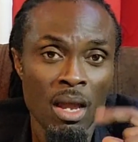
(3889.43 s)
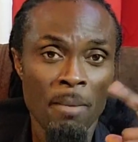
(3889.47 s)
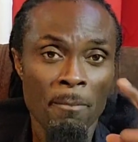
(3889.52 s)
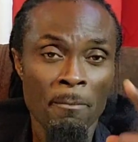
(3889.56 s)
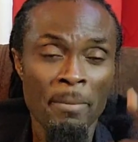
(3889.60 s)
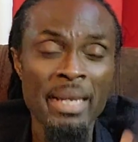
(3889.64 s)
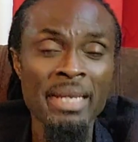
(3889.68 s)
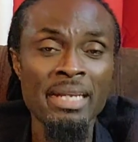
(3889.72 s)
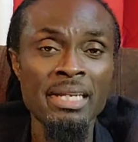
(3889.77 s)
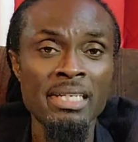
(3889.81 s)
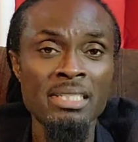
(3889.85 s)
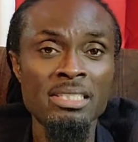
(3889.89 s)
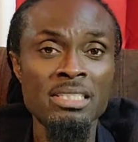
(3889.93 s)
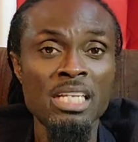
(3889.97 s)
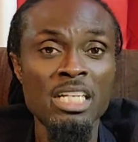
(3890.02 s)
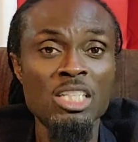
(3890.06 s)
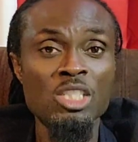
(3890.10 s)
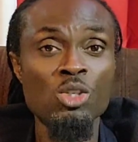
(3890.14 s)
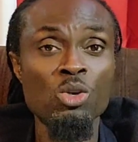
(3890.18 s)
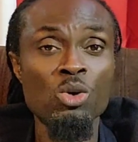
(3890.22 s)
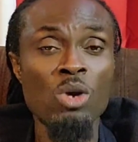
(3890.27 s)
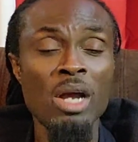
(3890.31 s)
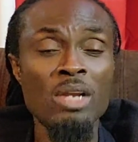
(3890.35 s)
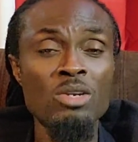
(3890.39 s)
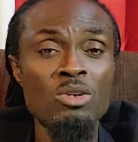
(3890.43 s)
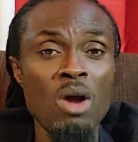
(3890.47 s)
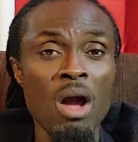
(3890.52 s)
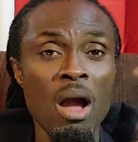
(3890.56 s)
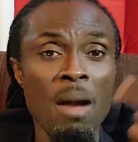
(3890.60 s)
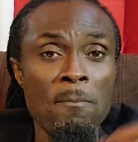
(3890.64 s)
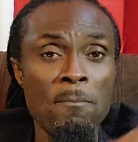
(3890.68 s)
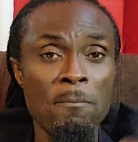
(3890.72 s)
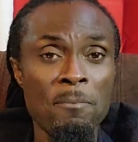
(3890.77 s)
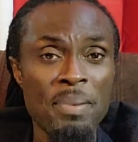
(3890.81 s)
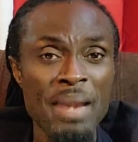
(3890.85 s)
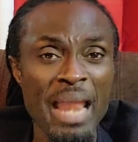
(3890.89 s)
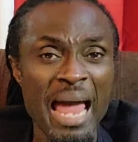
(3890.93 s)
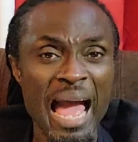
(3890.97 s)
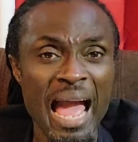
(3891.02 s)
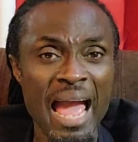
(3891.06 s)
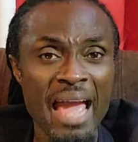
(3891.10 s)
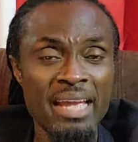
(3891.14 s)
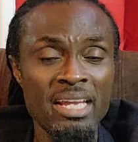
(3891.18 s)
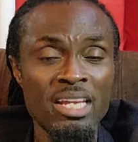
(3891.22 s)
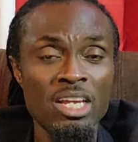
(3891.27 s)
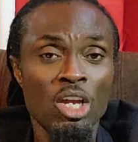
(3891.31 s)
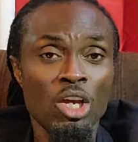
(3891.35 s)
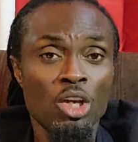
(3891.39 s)
meaning that you are going to
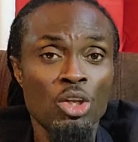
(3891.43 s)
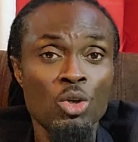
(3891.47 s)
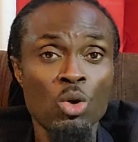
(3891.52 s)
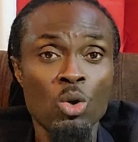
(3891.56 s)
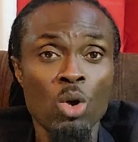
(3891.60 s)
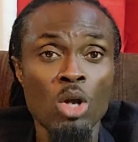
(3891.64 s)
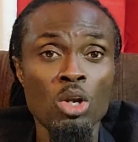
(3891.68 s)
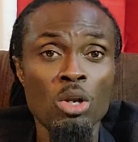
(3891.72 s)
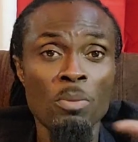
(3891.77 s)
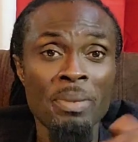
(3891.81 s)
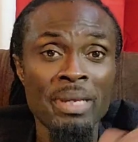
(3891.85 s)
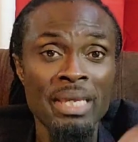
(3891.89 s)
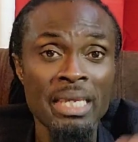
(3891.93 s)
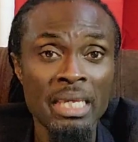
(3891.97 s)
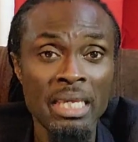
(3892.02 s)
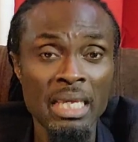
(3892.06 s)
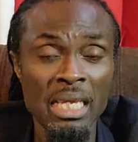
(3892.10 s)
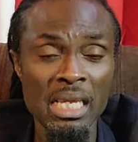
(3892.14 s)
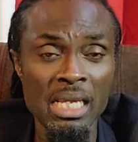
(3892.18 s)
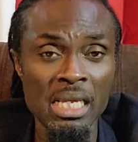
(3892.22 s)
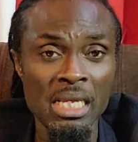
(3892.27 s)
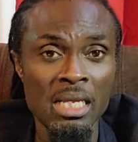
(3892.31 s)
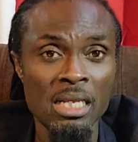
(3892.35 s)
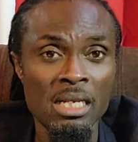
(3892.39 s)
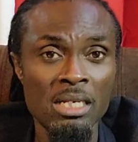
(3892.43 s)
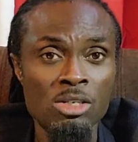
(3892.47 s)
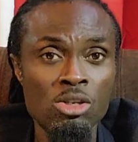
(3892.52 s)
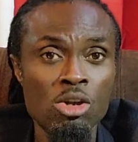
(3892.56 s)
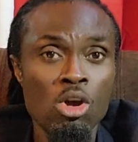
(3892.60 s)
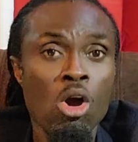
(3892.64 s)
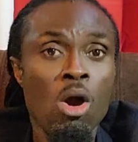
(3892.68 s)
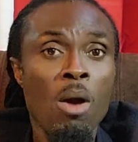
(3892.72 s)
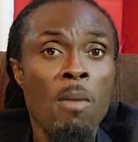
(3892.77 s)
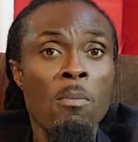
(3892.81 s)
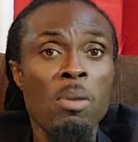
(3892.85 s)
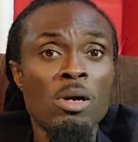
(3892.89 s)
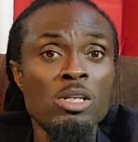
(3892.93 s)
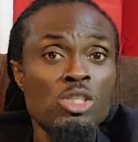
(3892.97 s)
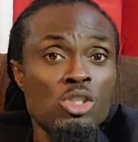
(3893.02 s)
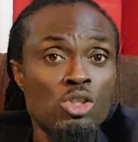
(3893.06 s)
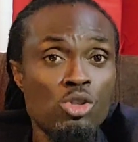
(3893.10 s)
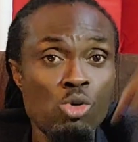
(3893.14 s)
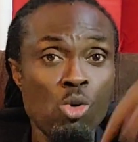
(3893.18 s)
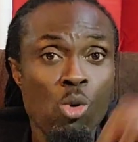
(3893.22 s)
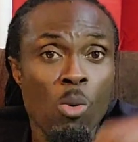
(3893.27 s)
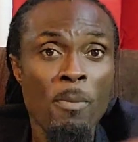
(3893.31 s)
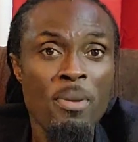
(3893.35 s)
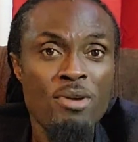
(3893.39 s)
apply, you're going to be healed, but
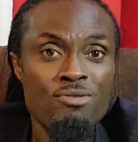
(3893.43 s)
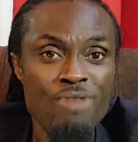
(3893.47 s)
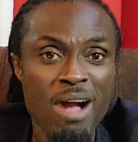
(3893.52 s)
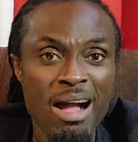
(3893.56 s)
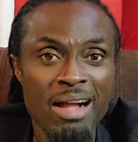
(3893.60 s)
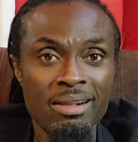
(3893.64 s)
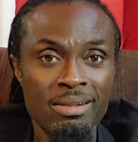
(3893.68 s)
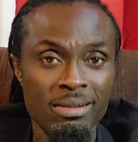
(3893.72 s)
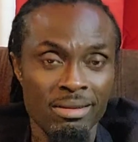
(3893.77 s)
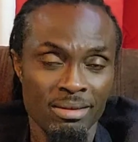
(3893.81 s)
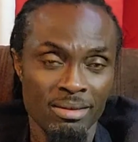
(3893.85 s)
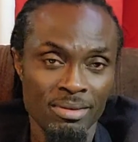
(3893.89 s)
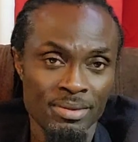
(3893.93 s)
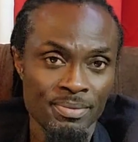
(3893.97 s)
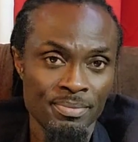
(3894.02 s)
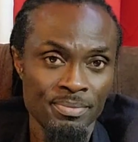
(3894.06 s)
show miracle.